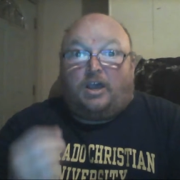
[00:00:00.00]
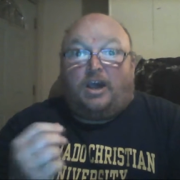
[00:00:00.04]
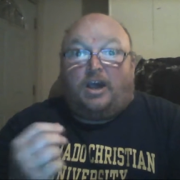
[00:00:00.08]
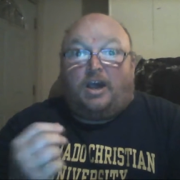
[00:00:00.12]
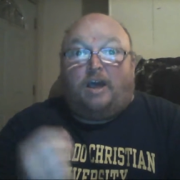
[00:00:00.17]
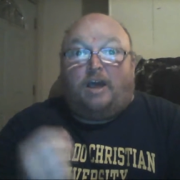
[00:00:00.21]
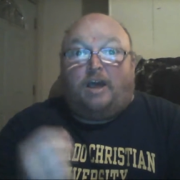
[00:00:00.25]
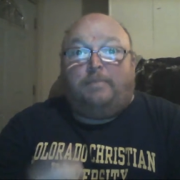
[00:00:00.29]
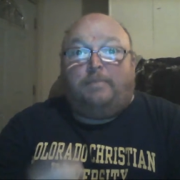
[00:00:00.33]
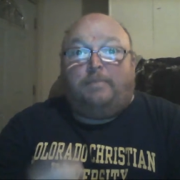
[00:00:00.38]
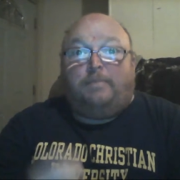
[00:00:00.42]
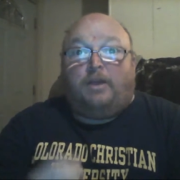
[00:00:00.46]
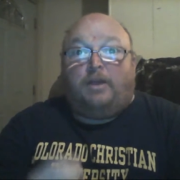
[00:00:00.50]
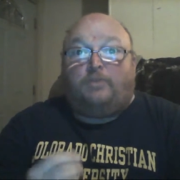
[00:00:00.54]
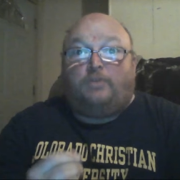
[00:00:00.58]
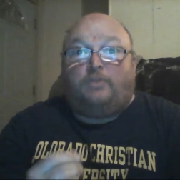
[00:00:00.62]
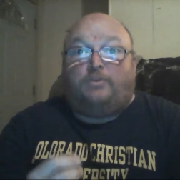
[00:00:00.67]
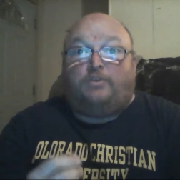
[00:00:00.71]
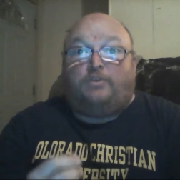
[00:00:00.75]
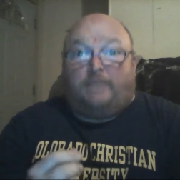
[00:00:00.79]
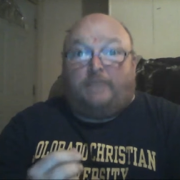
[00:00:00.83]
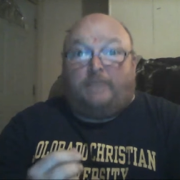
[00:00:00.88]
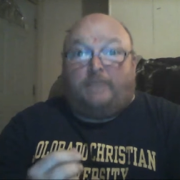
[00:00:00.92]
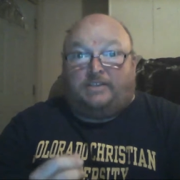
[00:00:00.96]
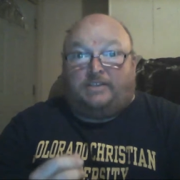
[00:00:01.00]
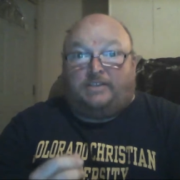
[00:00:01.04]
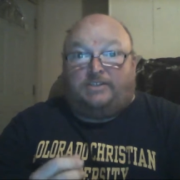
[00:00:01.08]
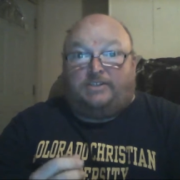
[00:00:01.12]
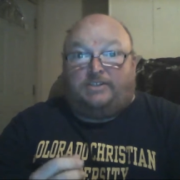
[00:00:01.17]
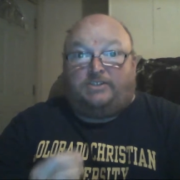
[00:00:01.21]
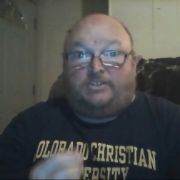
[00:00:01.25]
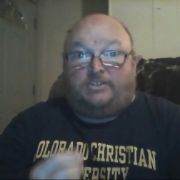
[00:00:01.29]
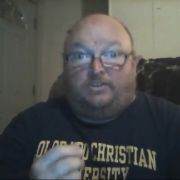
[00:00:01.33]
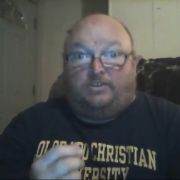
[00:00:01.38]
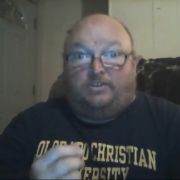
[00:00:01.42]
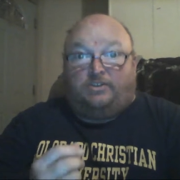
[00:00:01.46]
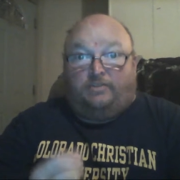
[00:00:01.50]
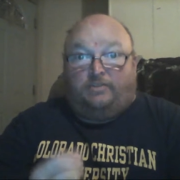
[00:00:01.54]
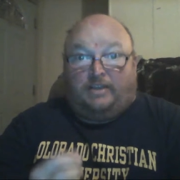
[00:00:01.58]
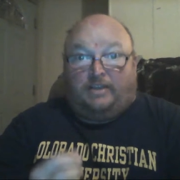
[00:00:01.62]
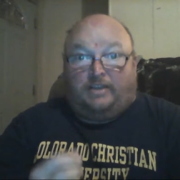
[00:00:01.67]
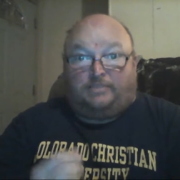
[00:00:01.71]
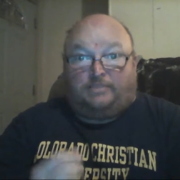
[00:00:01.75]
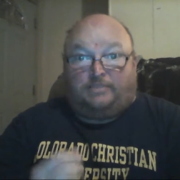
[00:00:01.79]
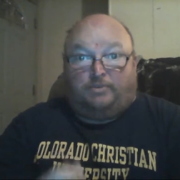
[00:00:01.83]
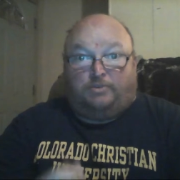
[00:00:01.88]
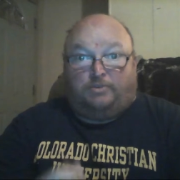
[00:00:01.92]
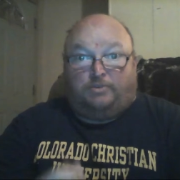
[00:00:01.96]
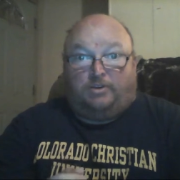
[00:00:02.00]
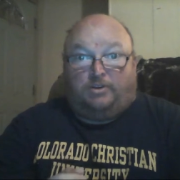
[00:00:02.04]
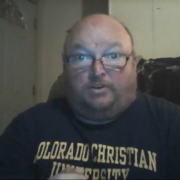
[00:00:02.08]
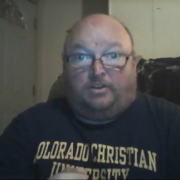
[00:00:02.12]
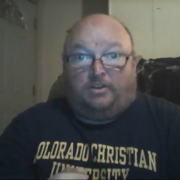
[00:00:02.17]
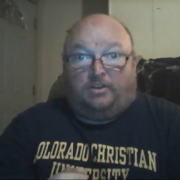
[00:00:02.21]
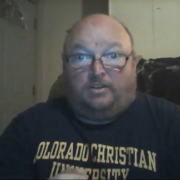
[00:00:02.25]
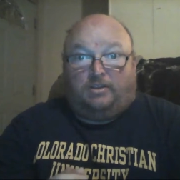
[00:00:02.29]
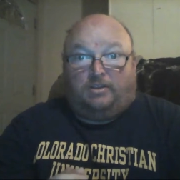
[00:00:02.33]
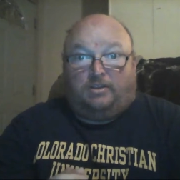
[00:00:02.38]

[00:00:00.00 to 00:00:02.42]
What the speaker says: upload your message to Facebook,